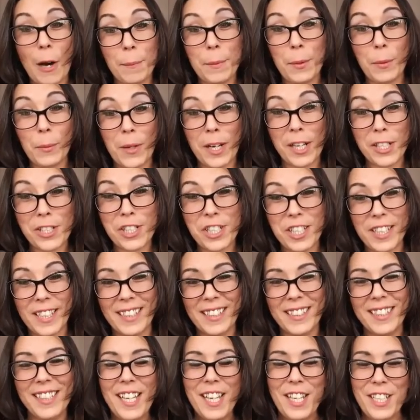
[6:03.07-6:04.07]
I'll be
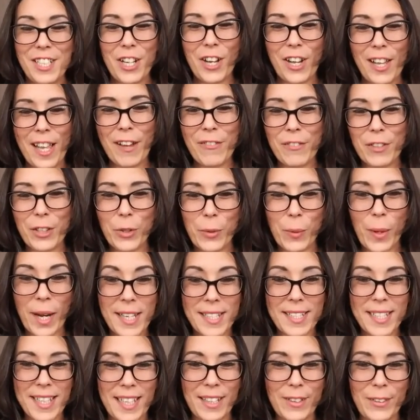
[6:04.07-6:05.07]
watching. Y'all have a
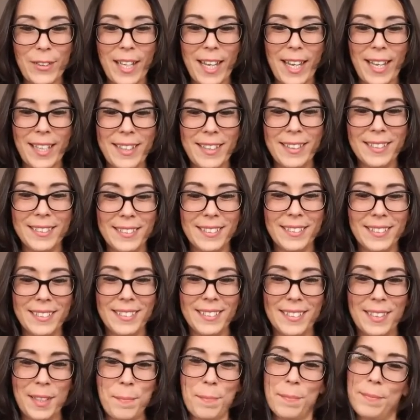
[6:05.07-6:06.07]
great day, okay?
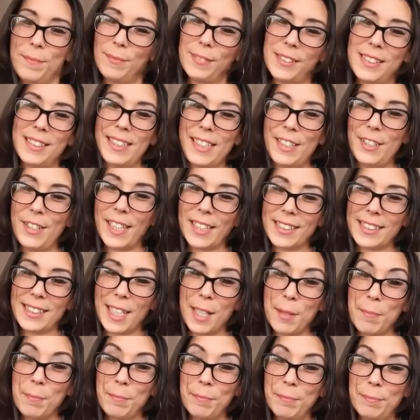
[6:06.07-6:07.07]
See you
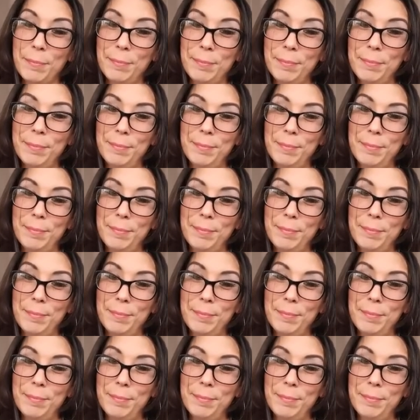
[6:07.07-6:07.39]
next time.